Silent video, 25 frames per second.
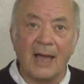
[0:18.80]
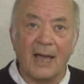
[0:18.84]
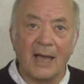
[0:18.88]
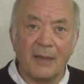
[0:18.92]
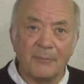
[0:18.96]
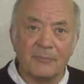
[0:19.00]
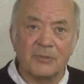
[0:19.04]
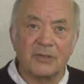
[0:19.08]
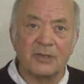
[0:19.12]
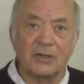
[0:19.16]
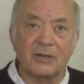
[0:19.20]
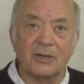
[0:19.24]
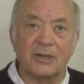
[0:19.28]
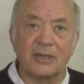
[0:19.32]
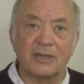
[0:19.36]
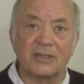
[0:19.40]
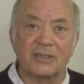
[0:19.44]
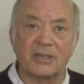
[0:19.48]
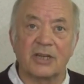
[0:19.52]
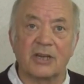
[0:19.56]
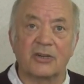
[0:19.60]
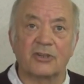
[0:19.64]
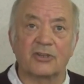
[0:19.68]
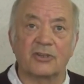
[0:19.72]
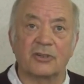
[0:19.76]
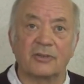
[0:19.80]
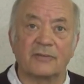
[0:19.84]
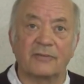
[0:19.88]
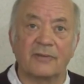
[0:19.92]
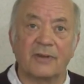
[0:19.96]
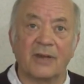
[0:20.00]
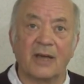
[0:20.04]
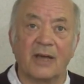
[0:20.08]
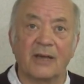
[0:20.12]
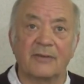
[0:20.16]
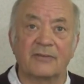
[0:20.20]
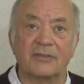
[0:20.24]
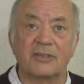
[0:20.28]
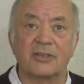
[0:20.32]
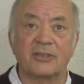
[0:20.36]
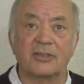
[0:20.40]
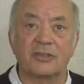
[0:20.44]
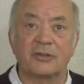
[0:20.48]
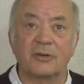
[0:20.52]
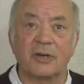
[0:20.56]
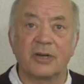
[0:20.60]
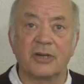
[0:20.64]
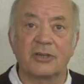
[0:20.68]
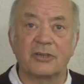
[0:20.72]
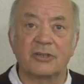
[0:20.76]
absolutely essential for live
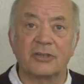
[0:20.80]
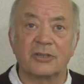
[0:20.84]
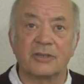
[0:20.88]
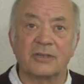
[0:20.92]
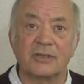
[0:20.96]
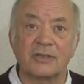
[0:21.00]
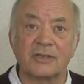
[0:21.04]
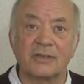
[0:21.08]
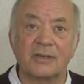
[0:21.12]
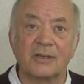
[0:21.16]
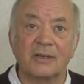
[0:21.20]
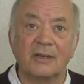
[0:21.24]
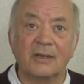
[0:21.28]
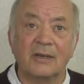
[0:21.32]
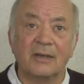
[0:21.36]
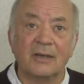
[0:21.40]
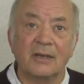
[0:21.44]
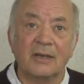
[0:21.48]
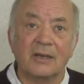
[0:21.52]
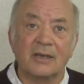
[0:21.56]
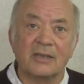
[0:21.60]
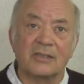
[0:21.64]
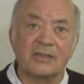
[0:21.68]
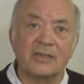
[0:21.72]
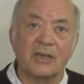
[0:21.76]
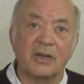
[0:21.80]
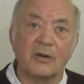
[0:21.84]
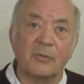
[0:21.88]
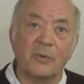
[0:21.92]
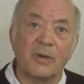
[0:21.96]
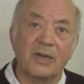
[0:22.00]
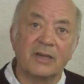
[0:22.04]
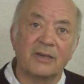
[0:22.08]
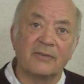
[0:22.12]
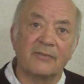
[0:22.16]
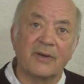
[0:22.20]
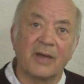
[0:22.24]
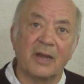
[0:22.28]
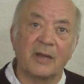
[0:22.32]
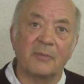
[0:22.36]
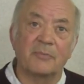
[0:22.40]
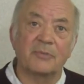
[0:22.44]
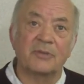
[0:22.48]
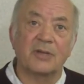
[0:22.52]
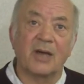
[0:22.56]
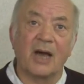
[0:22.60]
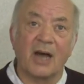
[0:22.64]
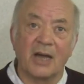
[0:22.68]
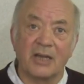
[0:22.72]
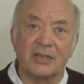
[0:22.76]
situations. So we
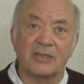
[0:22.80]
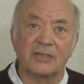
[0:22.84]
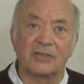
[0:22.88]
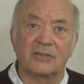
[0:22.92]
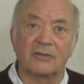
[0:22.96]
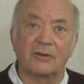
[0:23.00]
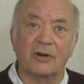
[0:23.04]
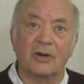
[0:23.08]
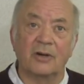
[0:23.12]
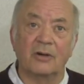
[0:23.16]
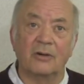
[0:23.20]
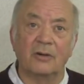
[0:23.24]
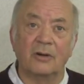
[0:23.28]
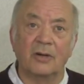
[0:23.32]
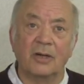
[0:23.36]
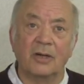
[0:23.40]
developed iScroll,